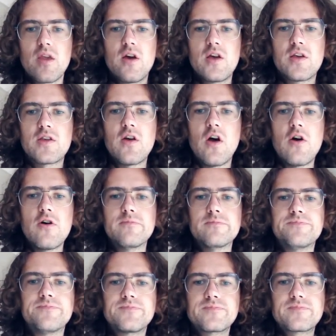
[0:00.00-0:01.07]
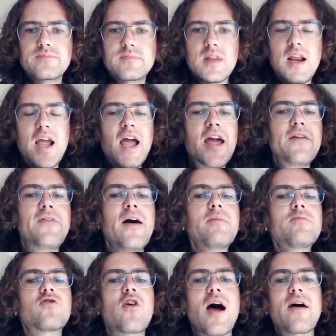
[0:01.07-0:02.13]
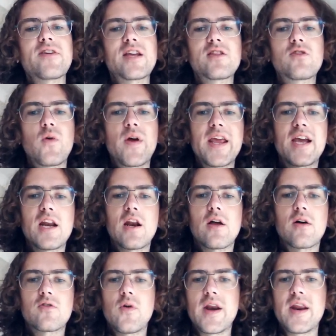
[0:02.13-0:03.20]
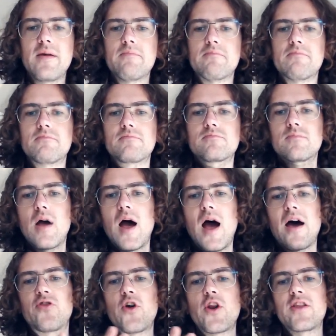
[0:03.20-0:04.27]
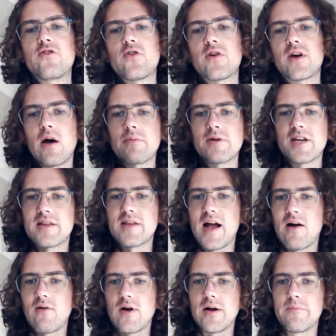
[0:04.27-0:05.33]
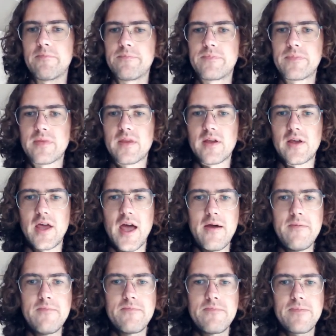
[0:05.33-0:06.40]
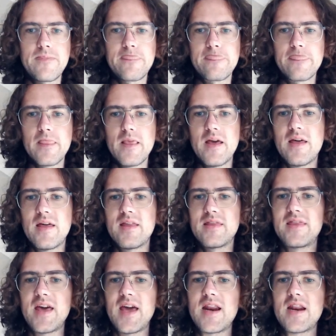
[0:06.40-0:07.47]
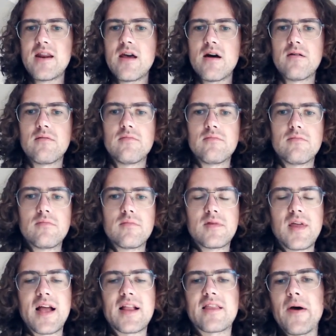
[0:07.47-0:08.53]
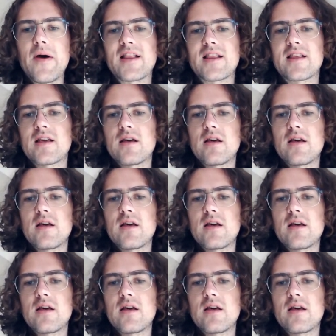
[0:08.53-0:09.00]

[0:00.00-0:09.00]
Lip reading: So if I'm driving 32 kilometers an hour, okay, then that's about.